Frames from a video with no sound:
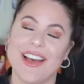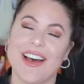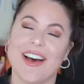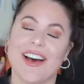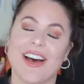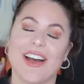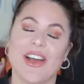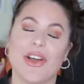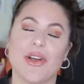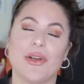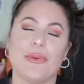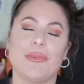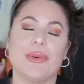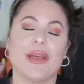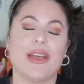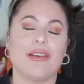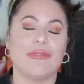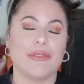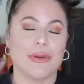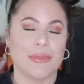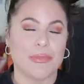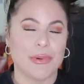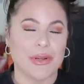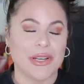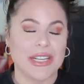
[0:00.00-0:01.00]
I hope
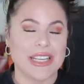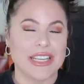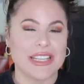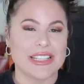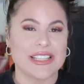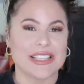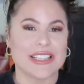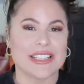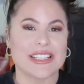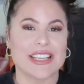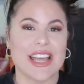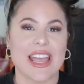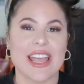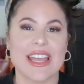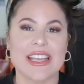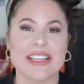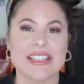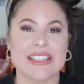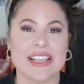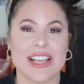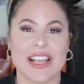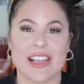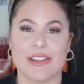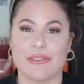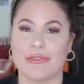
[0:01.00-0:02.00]
everybody is staying
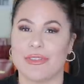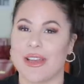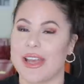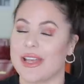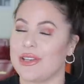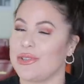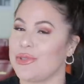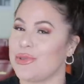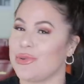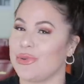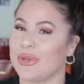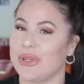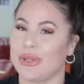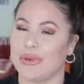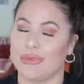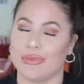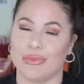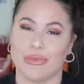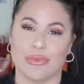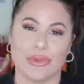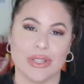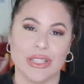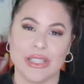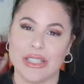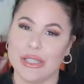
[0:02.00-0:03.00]
safe and doing
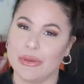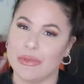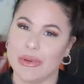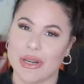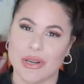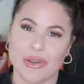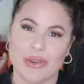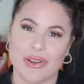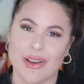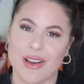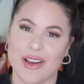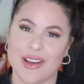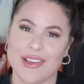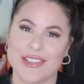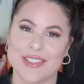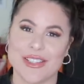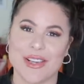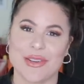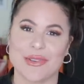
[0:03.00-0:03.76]
really well, guys.